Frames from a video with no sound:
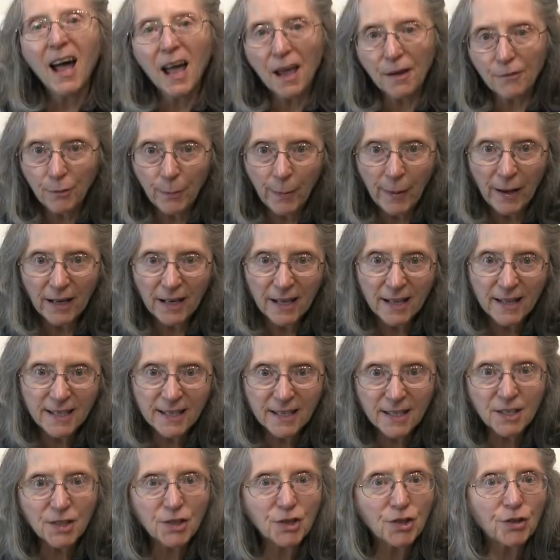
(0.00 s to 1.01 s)
Hi everybody,
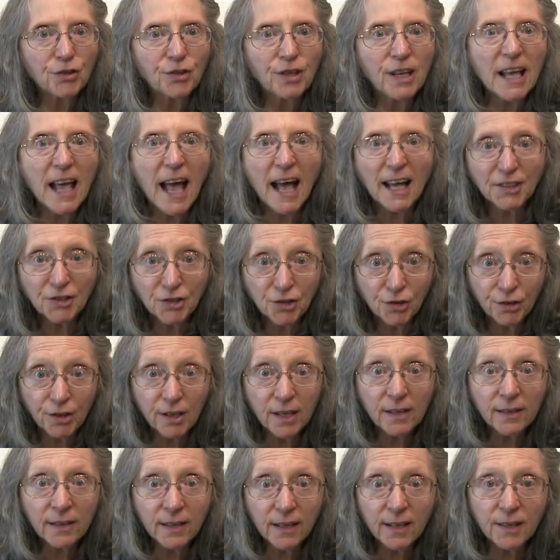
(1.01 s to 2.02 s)
this is Judy at
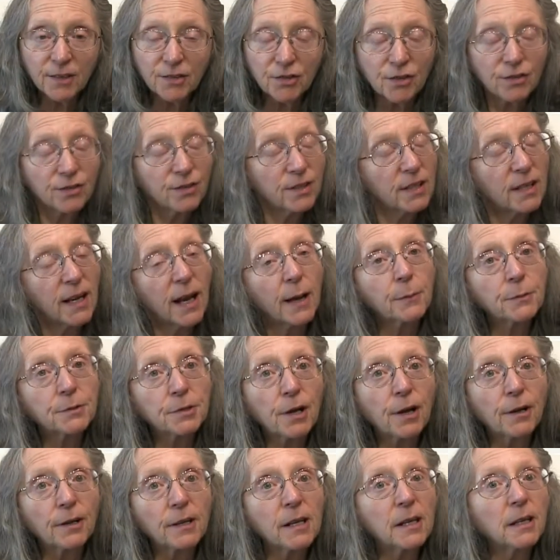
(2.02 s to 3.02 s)
Judy in the Kitchen. Today we're
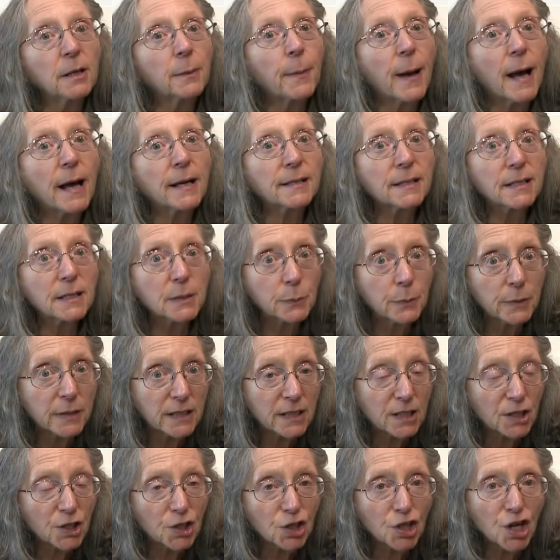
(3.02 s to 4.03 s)
talking about
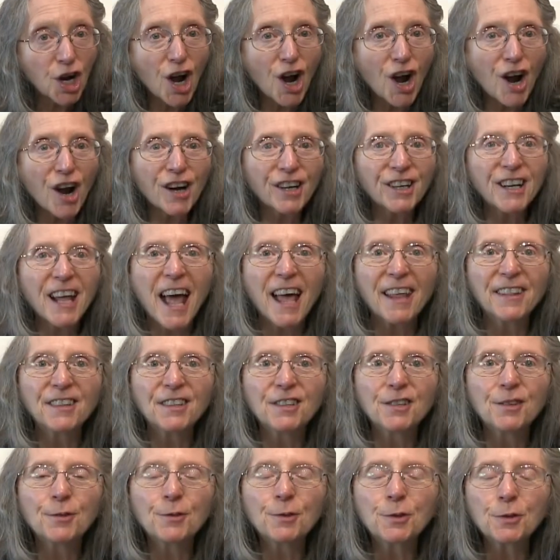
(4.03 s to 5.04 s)
Swiss chard and
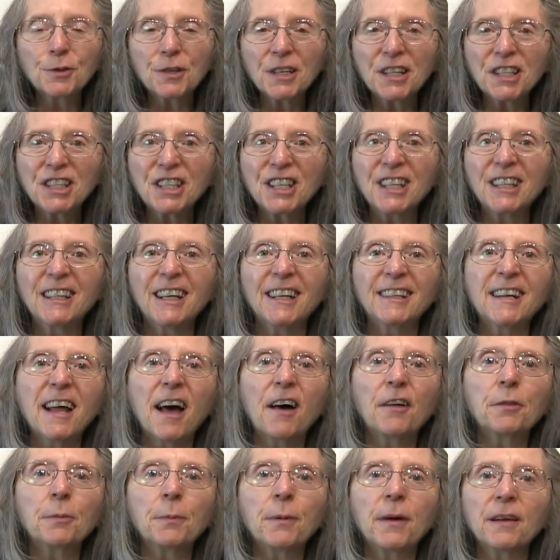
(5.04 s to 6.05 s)
the nutrition and
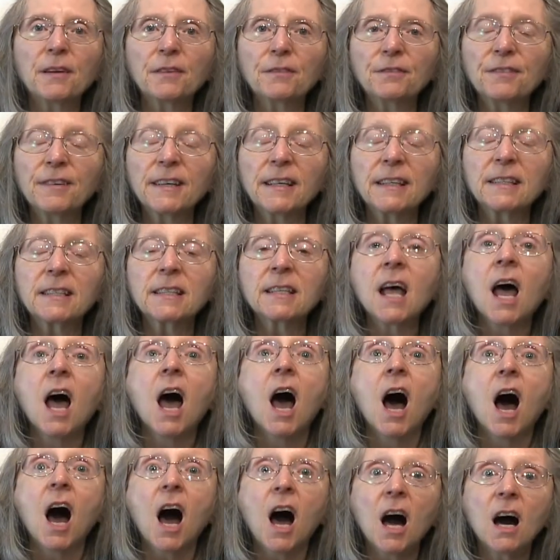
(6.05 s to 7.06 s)
health benefits
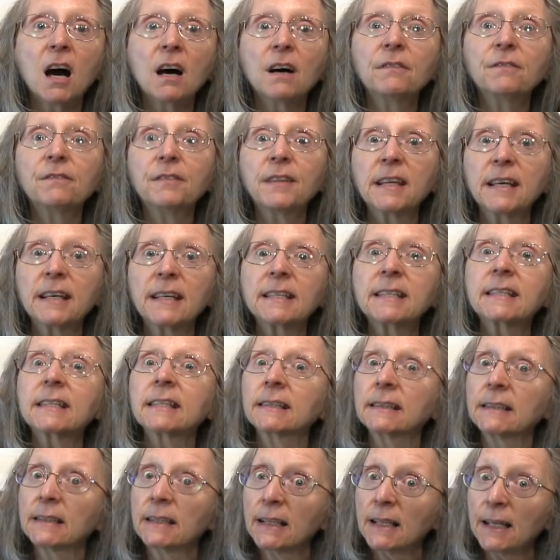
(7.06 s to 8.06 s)
of this
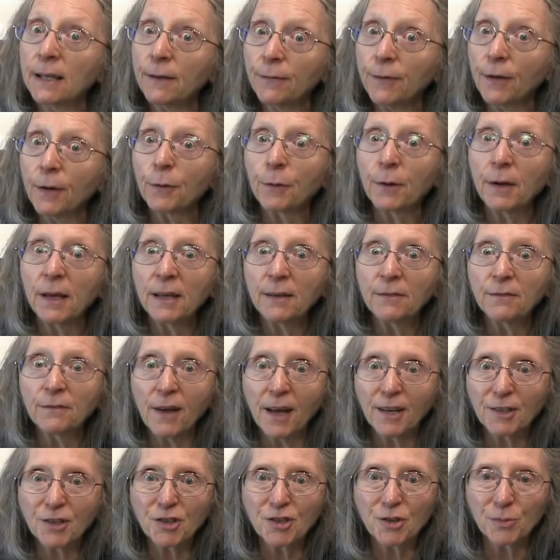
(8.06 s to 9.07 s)
leafy green
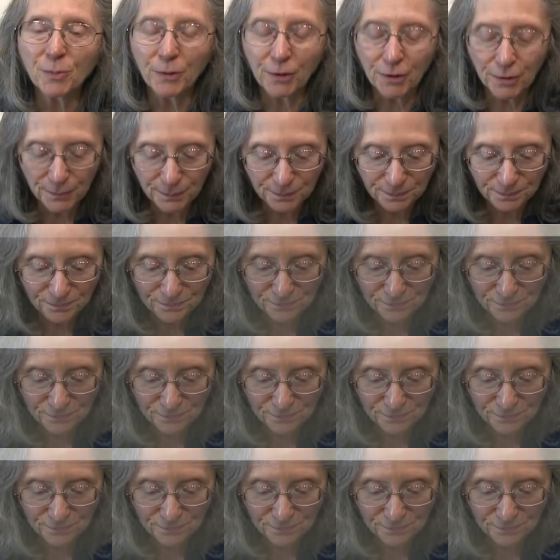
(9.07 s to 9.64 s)
vegetable.